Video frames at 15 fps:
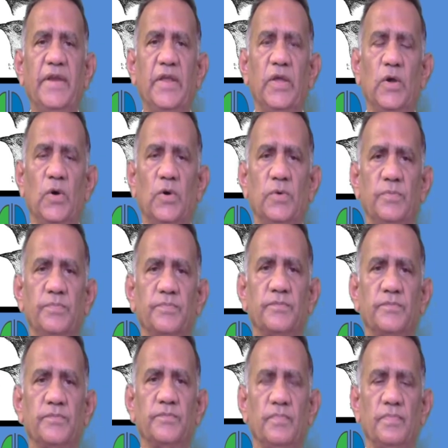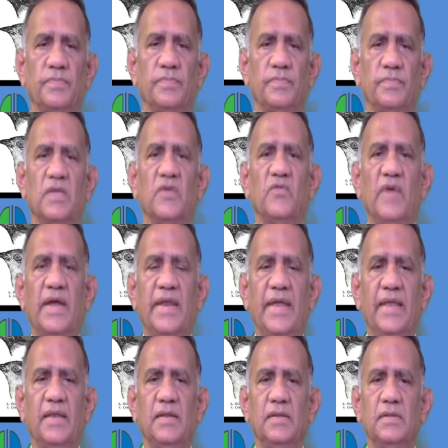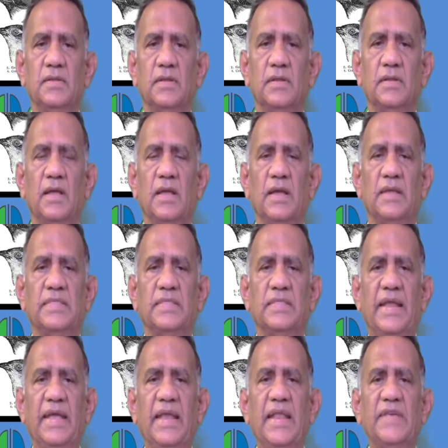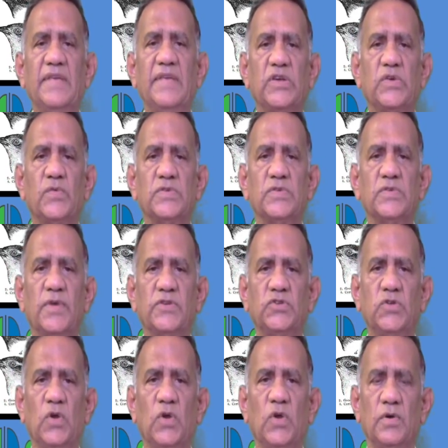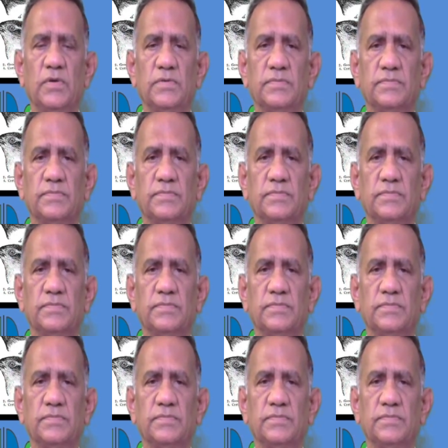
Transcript: video wherein the DNA sequence was shown,